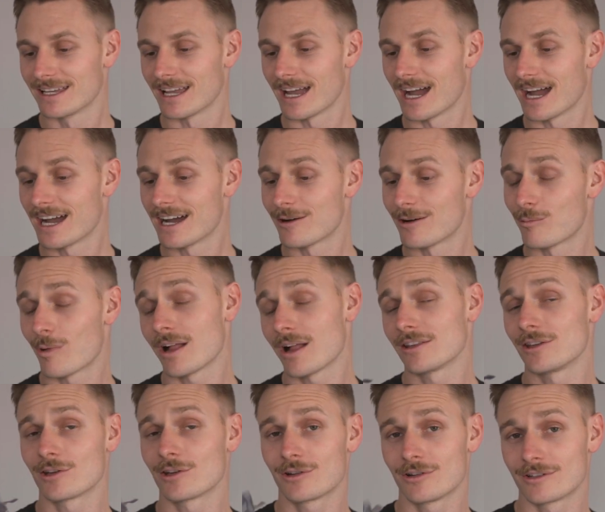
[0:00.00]

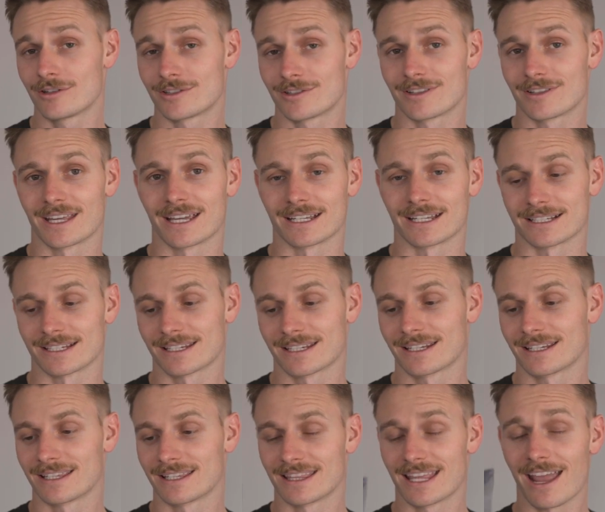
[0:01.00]
While you could do that,
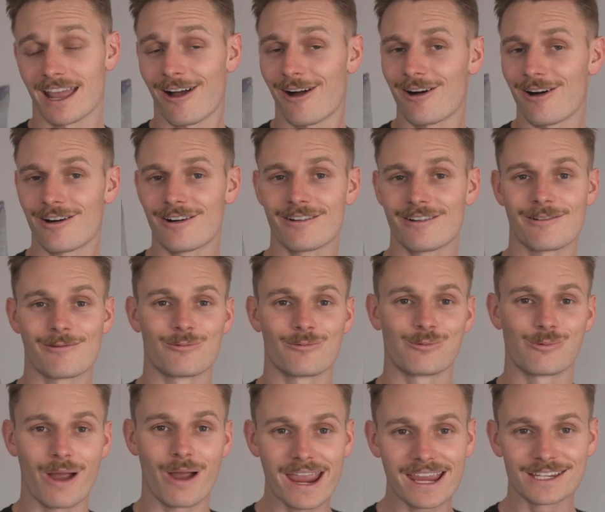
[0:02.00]
they are
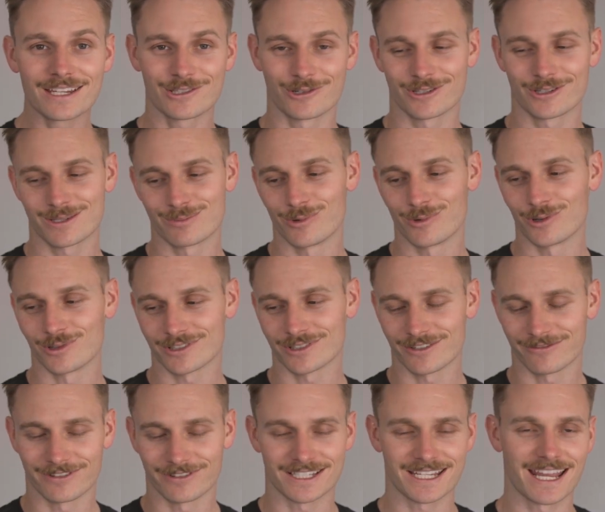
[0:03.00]
way too small
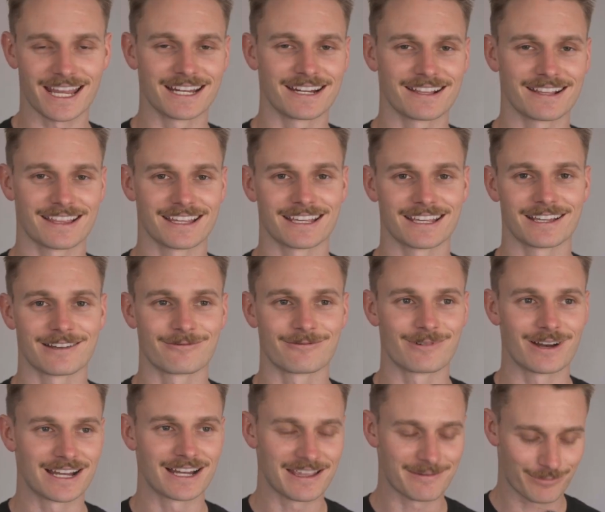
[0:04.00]
to fit anything
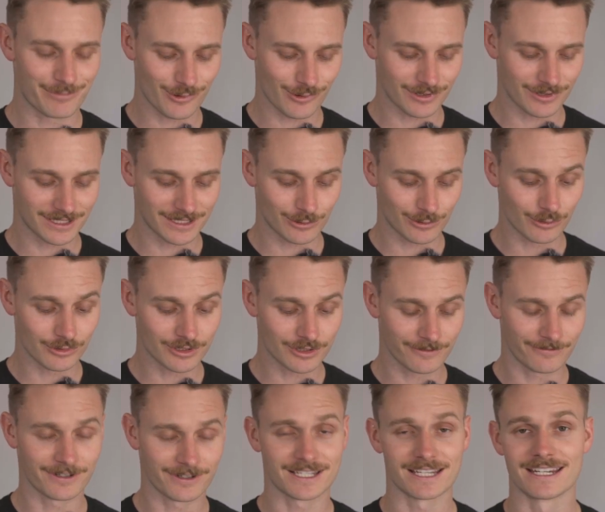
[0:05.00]
really important or to
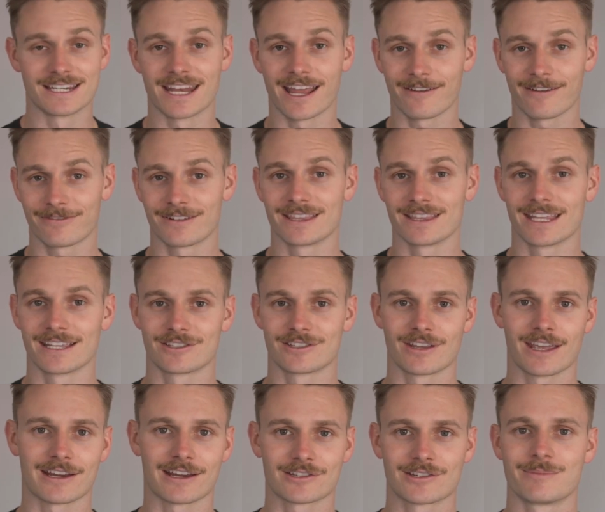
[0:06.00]
fit enough in there
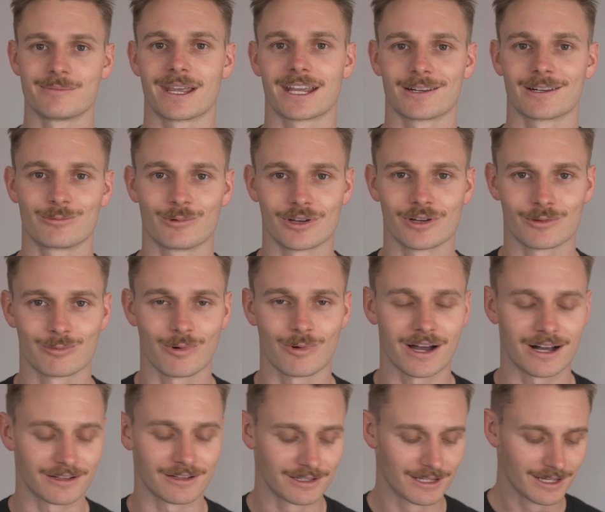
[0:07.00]
to actually make it
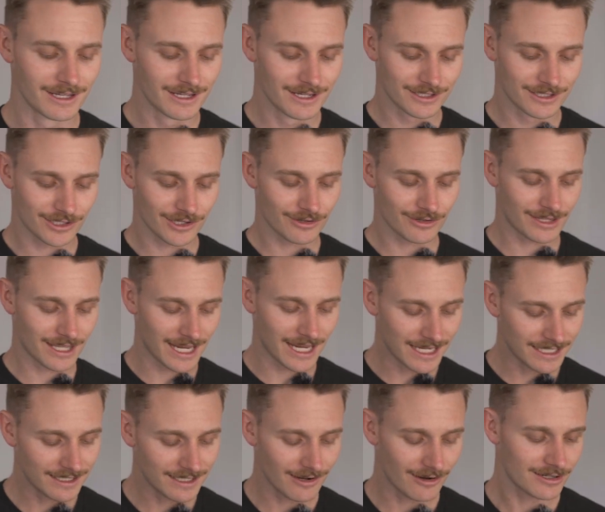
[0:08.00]
worthwhile. So the
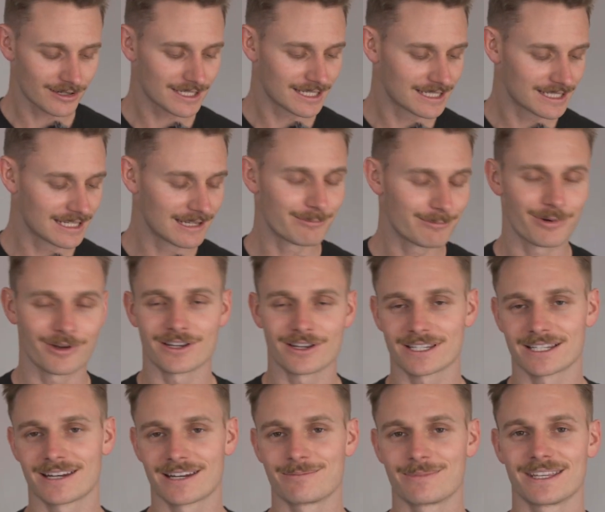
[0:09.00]
inner OCD
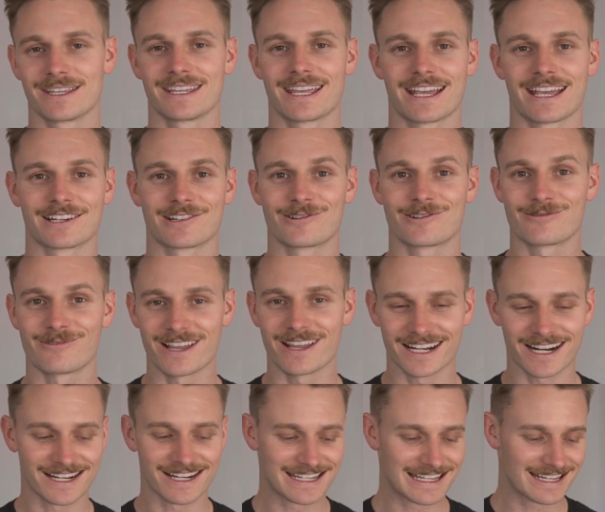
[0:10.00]
person in me had
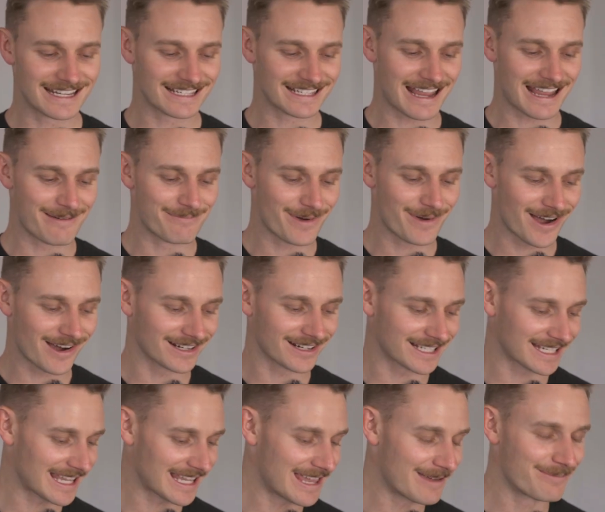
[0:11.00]
great ideas about
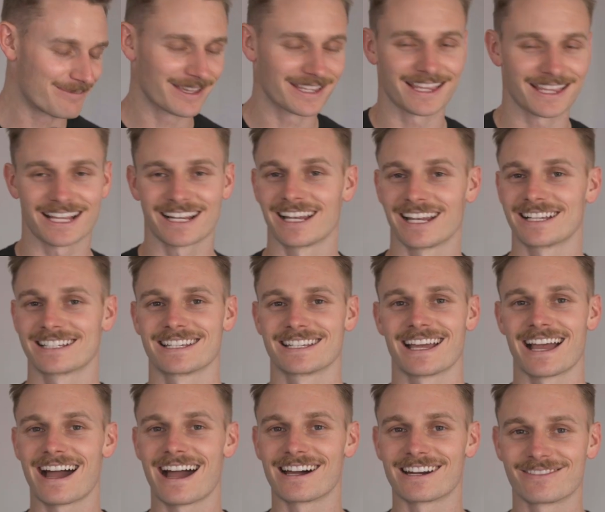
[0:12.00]
keeping the
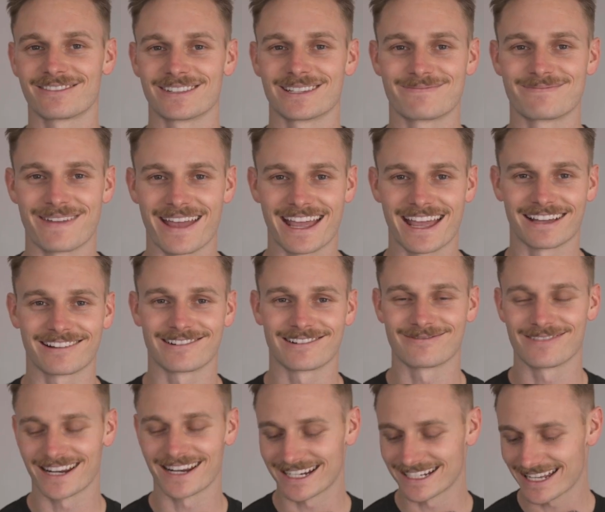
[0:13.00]
clutter out of his bag on
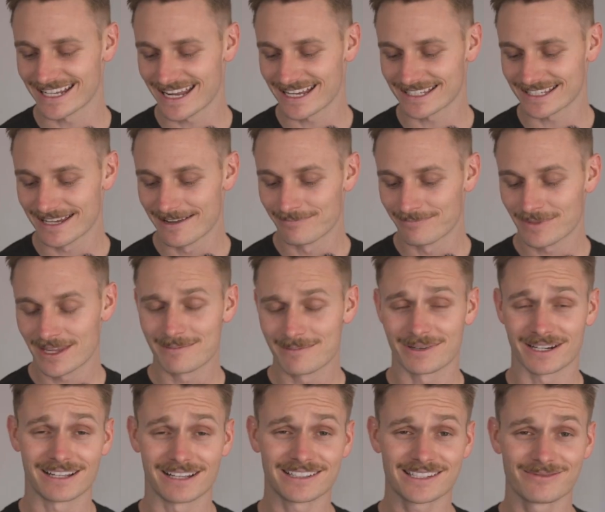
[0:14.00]
wedding days,
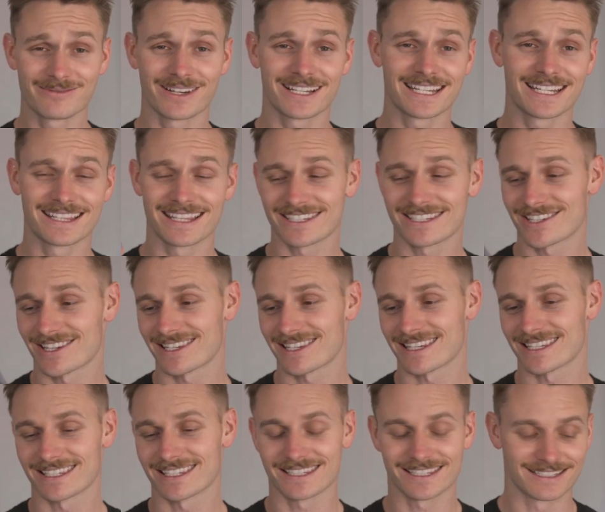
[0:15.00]
but ultimately this just
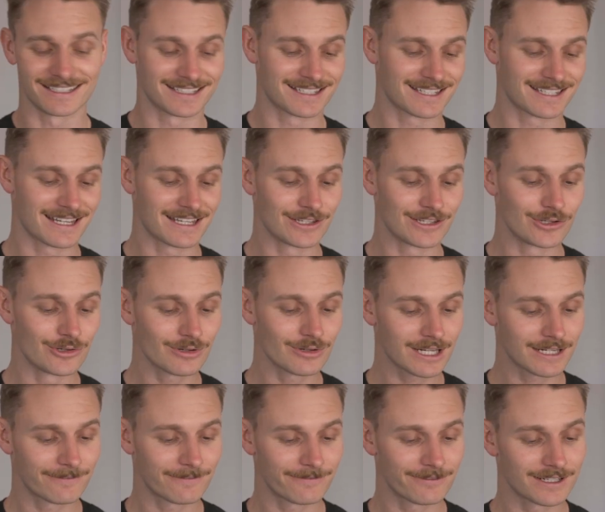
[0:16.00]
isn't it. You
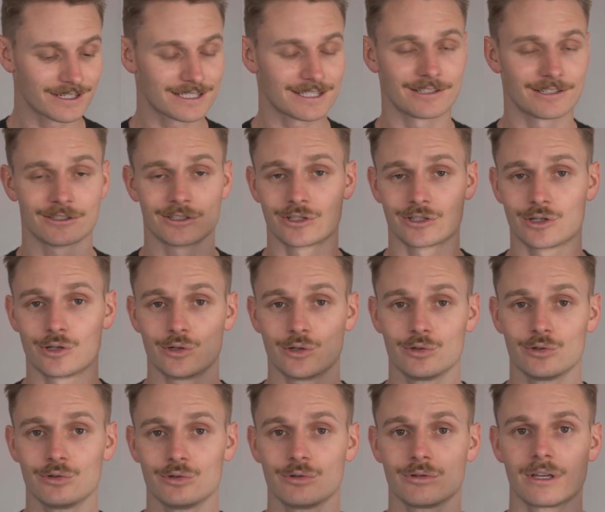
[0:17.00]
can fit
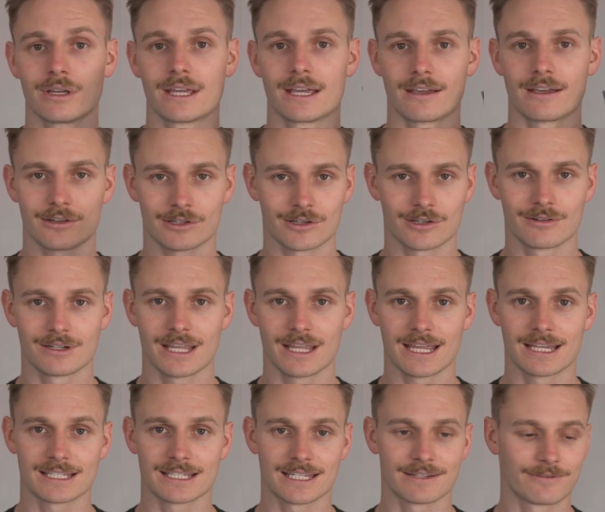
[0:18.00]
2 Sony
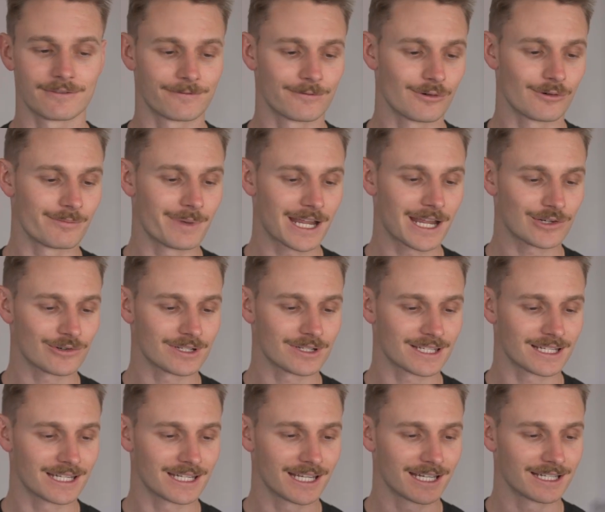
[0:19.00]
a7 IV batteries
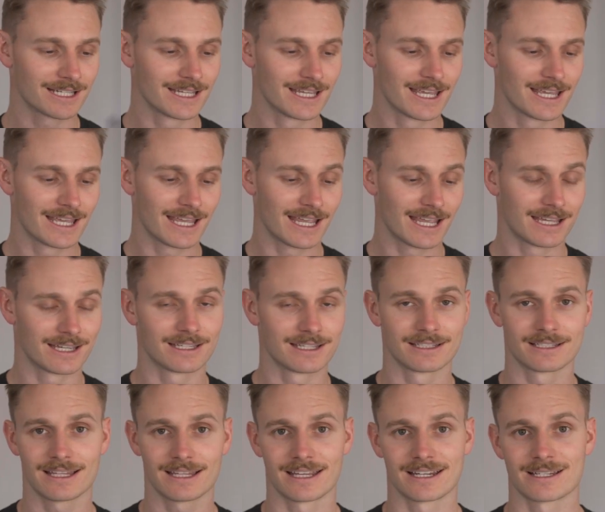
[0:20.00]
in here,
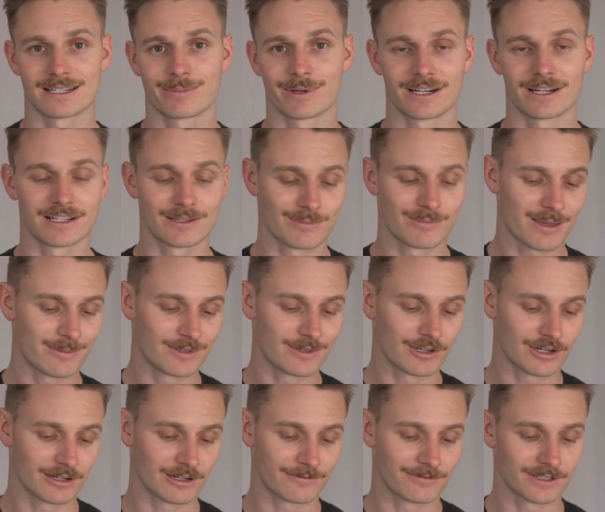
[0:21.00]
and that is about it. Maybe
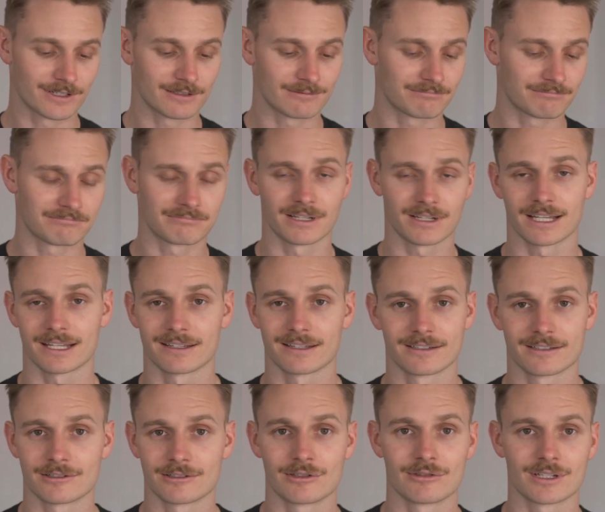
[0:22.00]
you can fit like
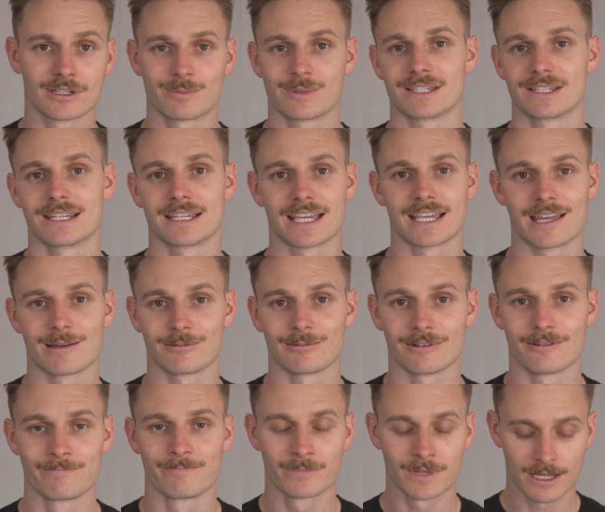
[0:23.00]
a USB-C
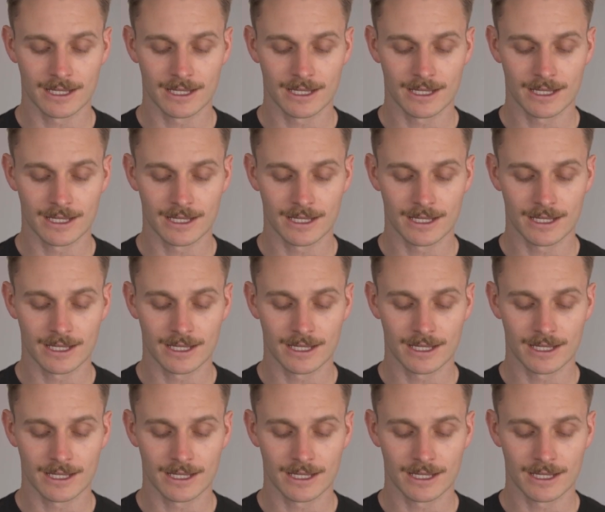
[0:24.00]
cable.